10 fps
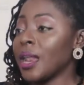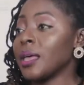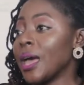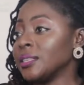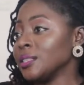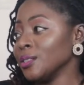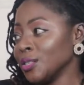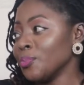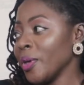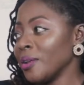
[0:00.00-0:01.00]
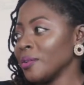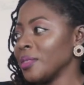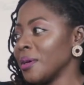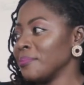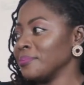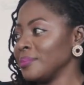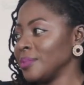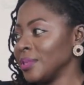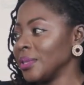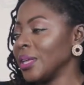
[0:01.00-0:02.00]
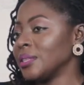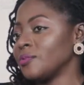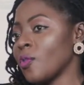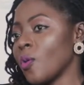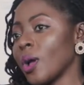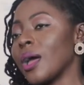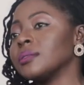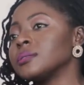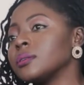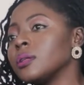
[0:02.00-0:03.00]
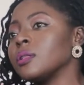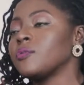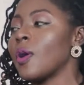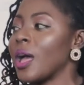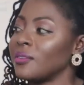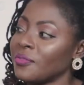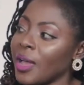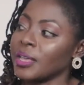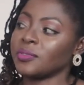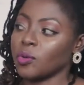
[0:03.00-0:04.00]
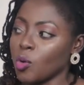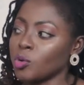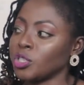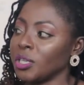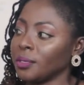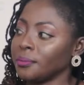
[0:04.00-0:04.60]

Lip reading: and I still depend on them to date for counsel, for advice, for coaching.